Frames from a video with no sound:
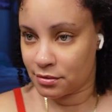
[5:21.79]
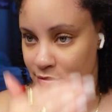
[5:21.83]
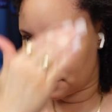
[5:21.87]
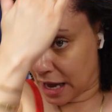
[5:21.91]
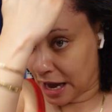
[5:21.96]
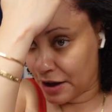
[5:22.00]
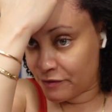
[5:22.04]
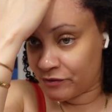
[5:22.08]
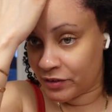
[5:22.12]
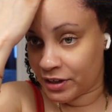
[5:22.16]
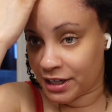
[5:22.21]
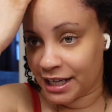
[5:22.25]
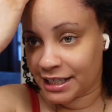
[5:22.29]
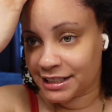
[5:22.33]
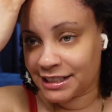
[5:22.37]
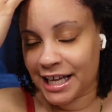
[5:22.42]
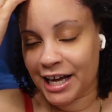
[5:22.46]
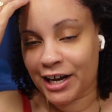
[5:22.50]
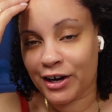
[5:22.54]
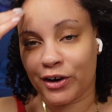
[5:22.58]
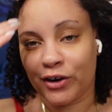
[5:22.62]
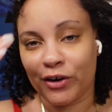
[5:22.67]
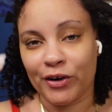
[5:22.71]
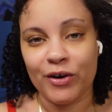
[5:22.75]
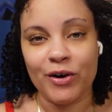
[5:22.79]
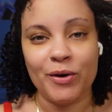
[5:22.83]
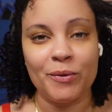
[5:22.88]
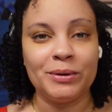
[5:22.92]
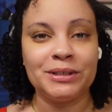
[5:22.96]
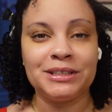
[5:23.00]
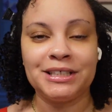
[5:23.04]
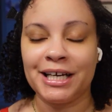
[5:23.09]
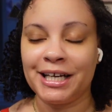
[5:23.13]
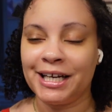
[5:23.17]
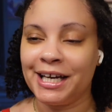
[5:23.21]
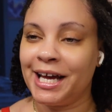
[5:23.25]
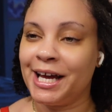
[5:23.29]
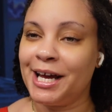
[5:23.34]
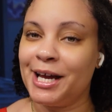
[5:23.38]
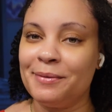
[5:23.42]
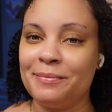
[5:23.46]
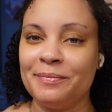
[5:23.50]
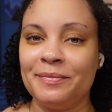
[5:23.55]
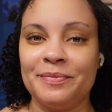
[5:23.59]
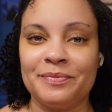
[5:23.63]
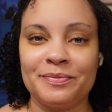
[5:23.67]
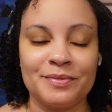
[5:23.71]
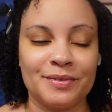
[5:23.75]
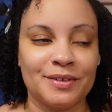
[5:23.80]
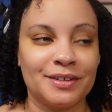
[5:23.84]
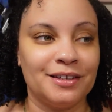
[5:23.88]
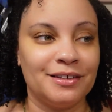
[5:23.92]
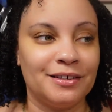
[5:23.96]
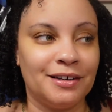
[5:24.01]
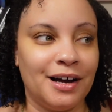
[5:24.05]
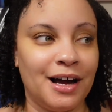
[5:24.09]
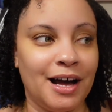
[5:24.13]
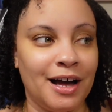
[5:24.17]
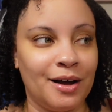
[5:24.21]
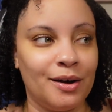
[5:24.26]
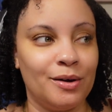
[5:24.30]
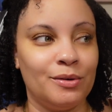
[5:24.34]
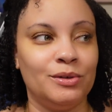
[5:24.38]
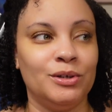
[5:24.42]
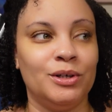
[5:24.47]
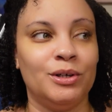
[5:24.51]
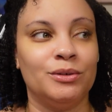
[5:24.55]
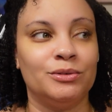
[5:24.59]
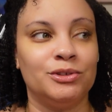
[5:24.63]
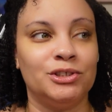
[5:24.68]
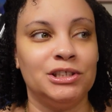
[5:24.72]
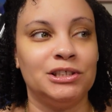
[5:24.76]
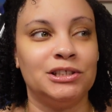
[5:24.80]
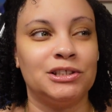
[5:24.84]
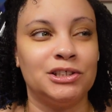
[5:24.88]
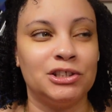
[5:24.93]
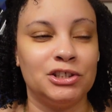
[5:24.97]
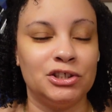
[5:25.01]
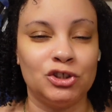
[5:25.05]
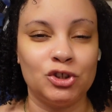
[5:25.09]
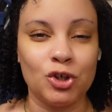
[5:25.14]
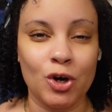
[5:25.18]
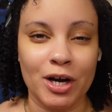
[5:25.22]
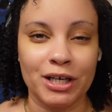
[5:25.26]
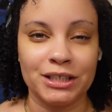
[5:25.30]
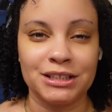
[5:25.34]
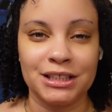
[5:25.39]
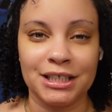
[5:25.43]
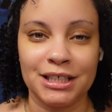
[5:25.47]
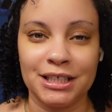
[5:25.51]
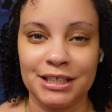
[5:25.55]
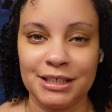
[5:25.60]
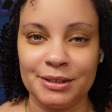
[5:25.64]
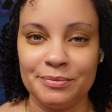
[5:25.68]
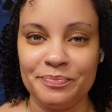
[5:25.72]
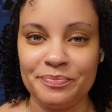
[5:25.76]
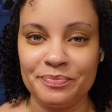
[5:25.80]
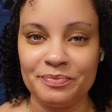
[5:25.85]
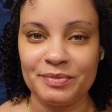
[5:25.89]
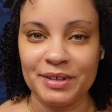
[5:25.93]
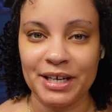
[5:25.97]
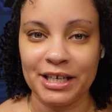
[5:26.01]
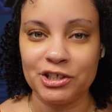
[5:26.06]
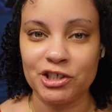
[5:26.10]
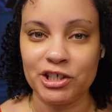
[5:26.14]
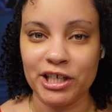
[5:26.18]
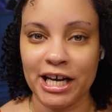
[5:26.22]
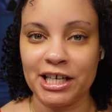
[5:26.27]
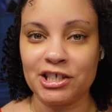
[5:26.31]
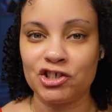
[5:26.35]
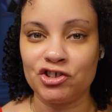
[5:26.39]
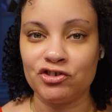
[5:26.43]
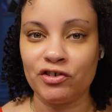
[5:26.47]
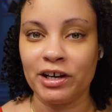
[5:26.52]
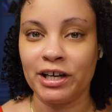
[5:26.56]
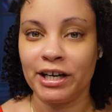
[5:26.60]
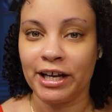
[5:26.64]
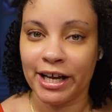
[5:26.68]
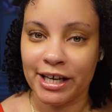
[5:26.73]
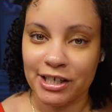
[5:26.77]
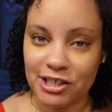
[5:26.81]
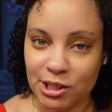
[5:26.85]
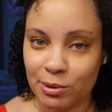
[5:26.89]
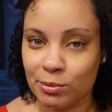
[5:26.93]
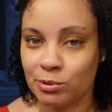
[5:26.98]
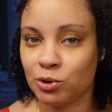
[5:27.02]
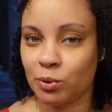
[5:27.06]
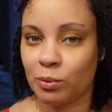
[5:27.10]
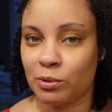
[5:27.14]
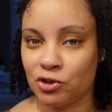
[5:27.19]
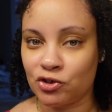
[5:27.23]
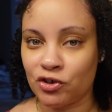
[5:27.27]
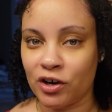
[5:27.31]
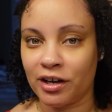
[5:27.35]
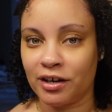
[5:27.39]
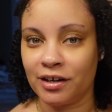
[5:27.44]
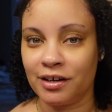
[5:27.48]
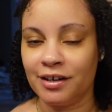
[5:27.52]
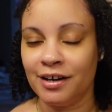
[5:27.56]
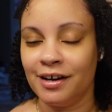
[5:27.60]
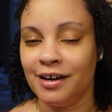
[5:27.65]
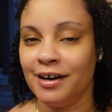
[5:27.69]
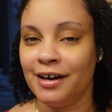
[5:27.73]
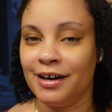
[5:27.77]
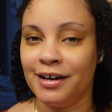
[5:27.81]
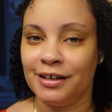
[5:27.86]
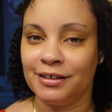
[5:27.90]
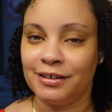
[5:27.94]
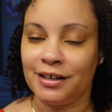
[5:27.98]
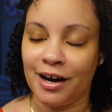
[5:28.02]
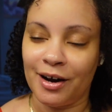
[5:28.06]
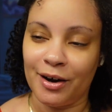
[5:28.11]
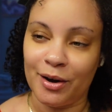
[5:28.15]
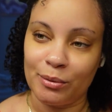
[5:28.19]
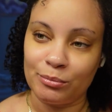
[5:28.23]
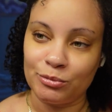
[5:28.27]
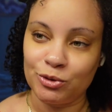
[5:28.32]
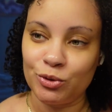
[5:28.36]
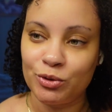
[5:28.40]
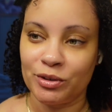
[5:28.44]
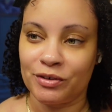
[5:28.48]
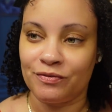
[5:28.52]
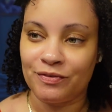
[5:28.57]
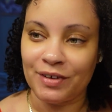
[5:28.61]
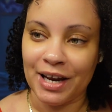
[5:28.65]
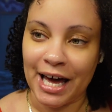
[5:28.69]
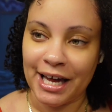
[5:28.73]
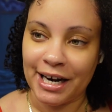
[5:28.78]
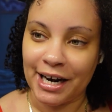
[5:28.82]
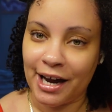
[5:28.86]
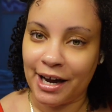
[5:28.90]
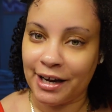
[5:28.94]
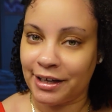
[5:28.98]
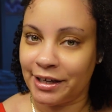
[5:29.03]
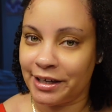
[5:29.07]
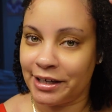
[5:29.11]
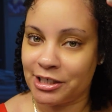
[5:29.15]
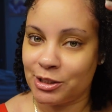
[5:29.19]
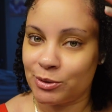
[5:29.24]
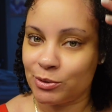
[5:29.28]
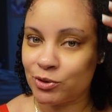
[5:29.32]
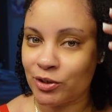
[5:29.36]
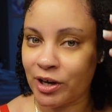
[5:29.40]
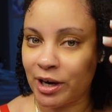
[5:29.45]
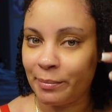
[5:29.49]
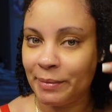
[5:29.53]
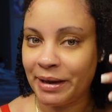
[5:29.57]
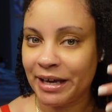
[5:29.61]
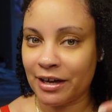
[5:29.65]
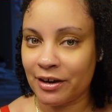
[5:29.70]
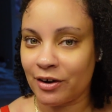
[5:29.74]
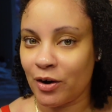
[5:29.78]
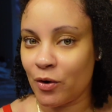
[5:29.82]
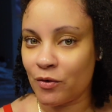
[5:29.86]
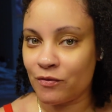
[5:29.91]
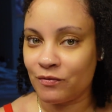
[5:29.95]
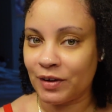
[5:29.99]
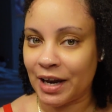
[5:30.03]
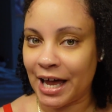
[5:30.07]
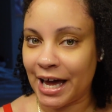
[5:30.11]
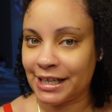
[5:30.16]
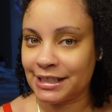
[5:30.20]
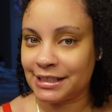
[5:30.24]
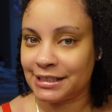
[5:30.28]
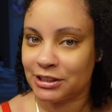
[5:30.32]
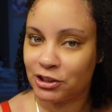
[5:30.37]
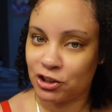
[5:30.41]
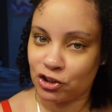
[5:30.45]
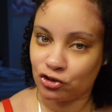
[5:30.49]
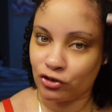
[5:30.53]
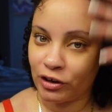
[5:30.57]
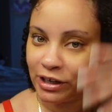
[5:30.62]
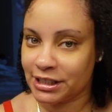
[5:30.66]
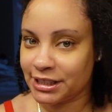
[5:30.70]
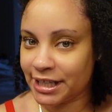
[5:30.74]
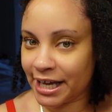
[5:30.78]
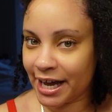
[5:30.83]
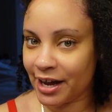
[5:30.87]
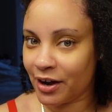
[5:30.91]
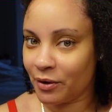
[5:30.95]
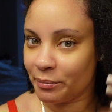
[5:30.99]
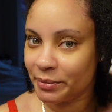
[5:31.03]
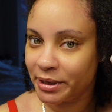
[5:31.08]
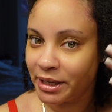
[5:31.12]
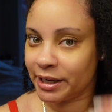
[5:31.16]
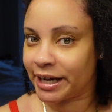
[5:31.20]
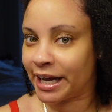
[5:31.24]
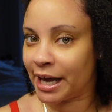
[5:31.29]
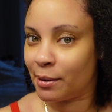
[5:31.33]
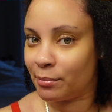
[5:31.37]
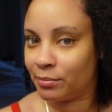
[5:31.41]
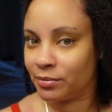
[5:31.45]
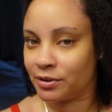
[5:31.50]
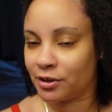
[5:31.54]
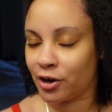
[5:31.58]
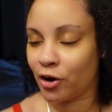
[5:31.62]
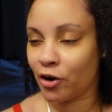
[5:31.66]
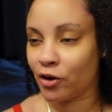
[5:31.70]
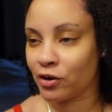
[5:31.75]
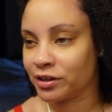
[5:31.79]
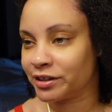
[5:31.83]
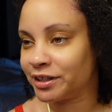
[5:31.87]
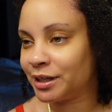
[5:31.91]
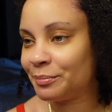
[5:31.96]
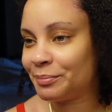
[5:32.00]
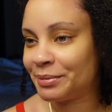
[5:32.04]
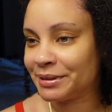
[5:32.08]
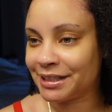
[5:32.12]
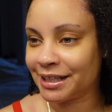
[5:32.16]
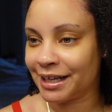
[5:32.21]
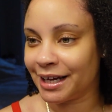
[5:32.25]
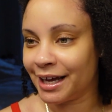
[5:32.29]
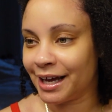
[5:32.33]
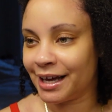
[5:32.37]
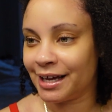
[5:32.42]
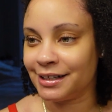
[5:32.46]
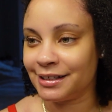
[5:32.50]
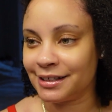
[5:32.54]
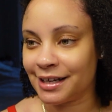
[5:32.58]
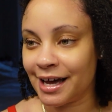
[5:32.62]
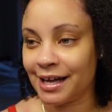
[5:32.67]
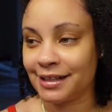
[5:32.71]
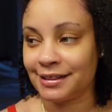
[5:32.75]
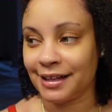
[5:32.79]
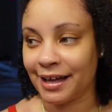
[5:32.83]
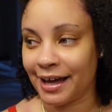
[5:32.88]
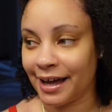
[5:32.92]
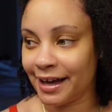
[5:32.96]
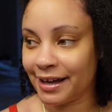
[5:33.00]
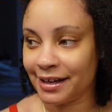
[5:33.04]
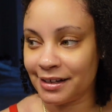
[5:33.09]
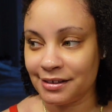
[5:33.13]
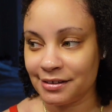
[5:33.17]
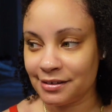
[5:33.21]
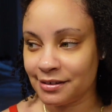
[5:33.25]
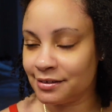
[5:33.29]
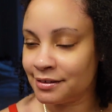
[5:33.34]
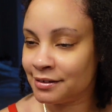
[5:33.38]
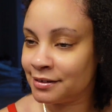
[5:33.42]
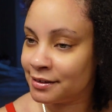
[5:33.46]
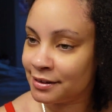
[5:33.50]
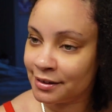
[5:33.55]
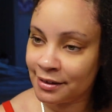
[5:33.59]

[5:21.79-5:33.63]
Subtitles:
I feel like that girl, what's her name? I don't know. She's dark skinned and she has straight hair. She was always trying to do the flat iron, and she was trying to make it go flat straight down, but it kept curling up at the end.